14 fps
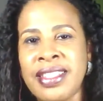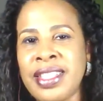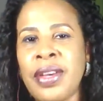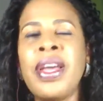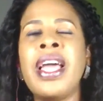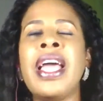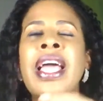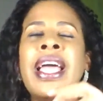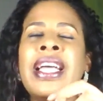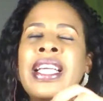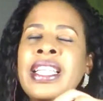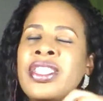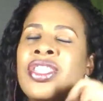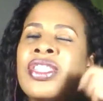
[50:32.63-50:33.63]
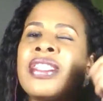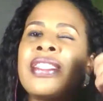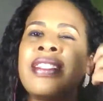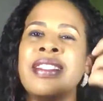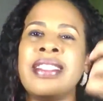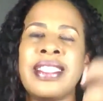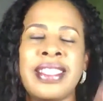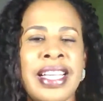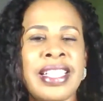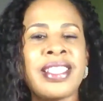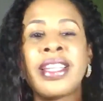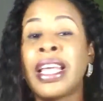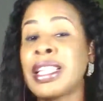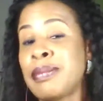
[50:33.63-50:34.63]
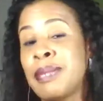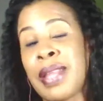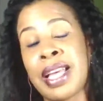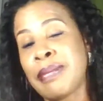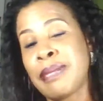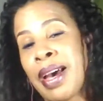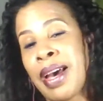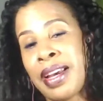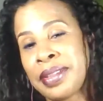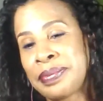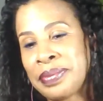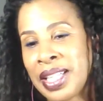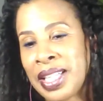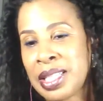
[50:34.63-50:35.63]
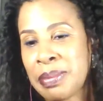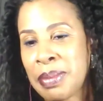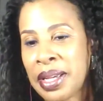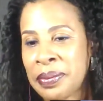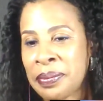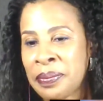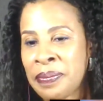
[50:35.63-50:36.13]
So it's just that. So that's mine. That's mine.